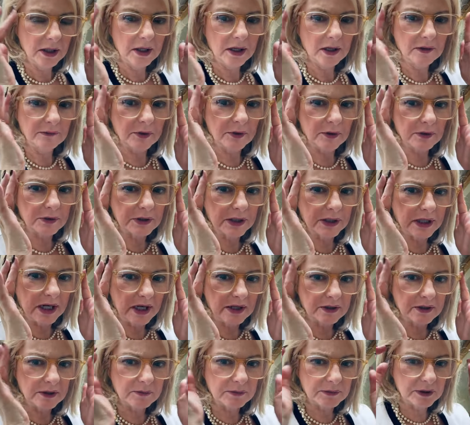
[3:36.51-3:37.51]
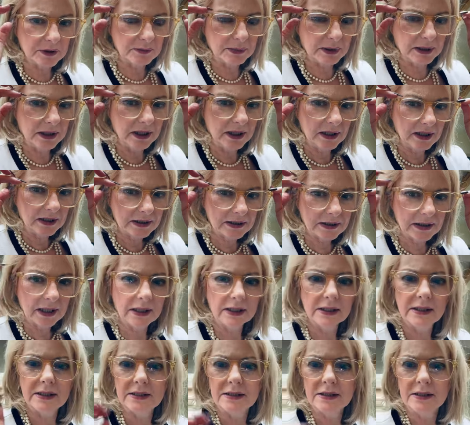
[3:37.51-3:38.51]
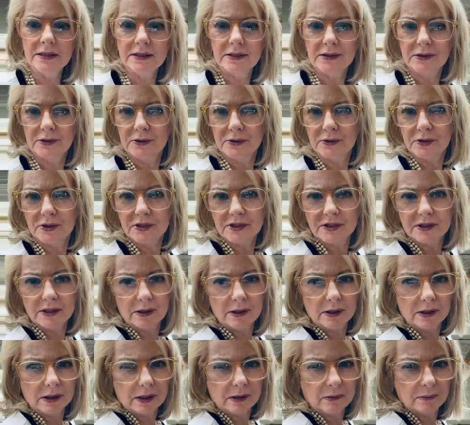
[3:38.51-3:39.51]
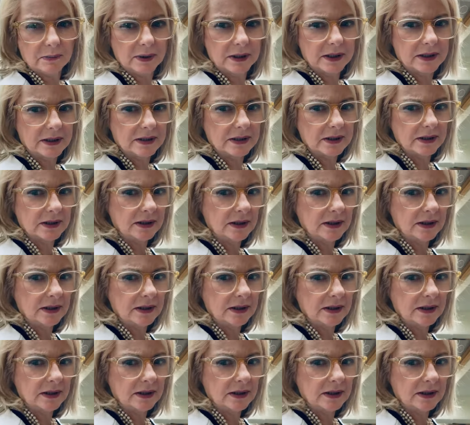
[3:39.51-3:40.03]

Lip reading: I've got to get them to be tightened just a little bit.